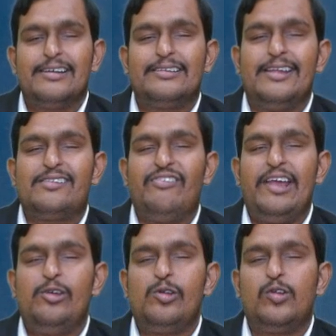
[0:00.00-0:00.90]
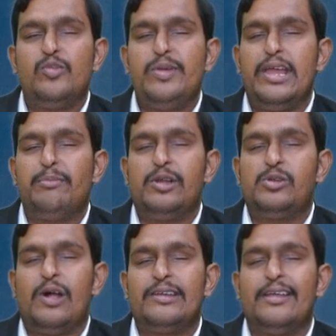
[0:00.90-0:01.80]
This way you should be able
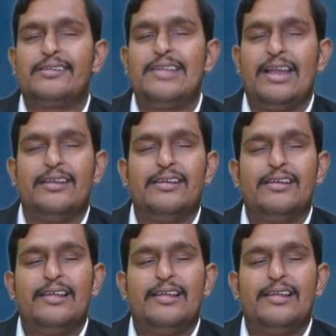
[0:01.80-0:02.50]
to understand.